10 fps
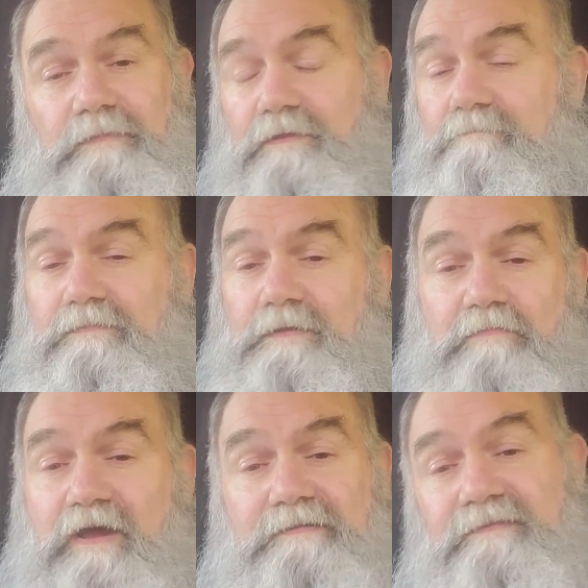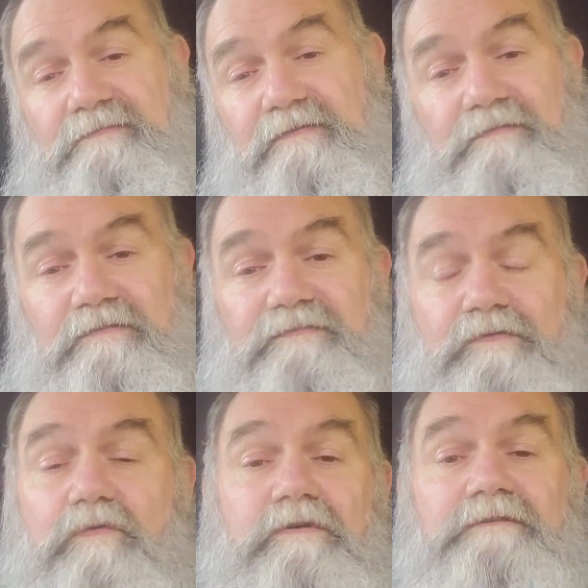The prices at the
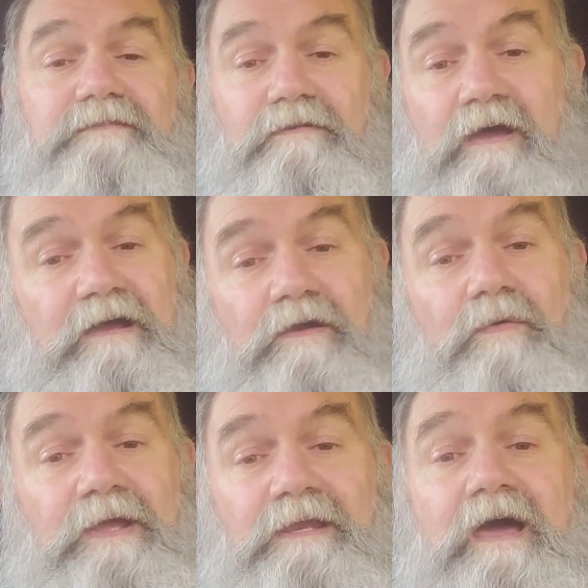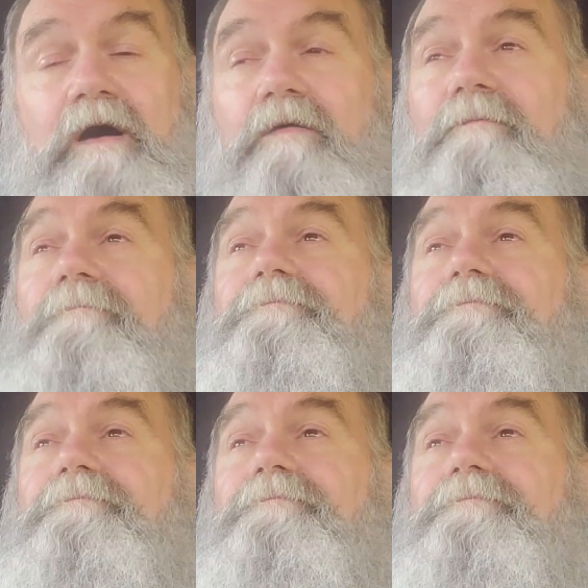stores are not going down.